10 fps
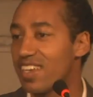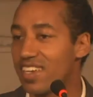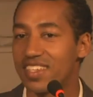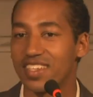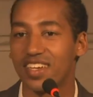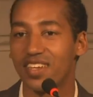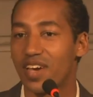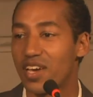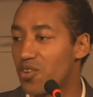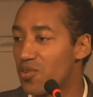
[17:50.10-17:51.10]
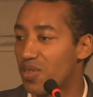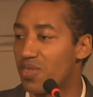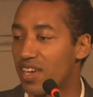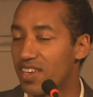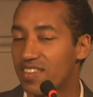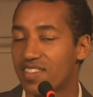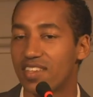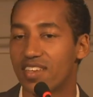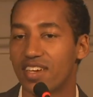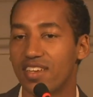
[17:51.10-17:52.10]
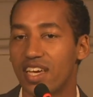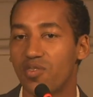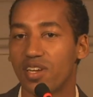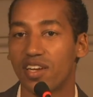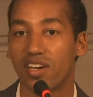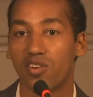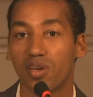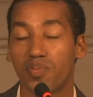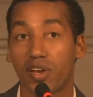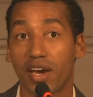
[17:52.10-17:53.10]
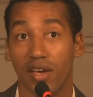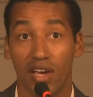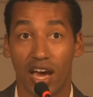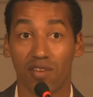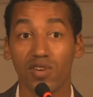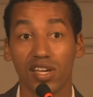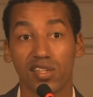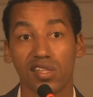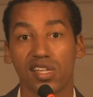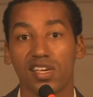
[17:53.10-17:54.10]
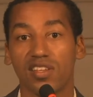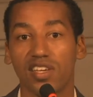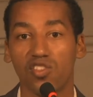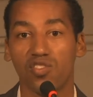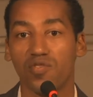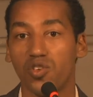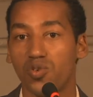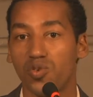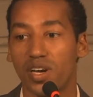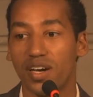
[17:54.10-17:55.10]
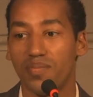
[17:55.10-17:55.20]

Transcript: I'd like to kind of echo the thanks that Neri and Ilaria put out, and really to say that each of you,